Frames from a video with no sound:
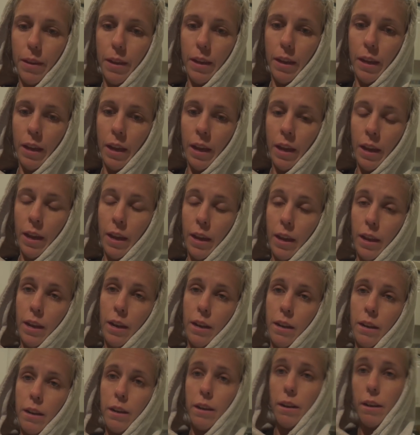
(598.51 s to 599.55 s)

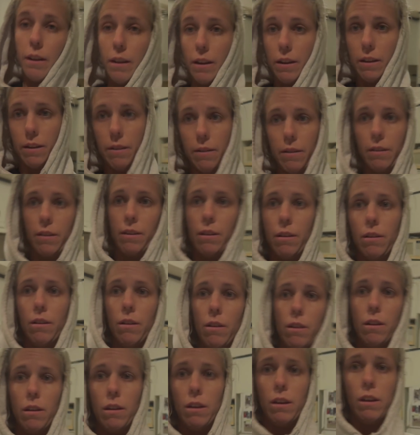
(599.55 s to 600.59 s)
and I'm
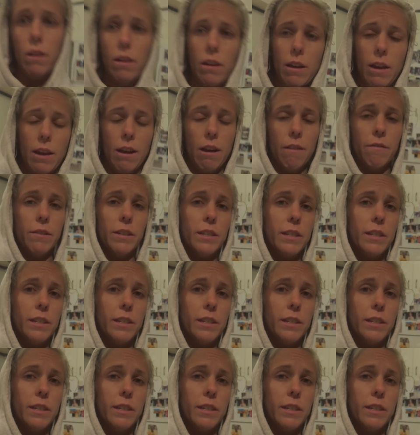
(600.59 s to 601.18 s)
gonna have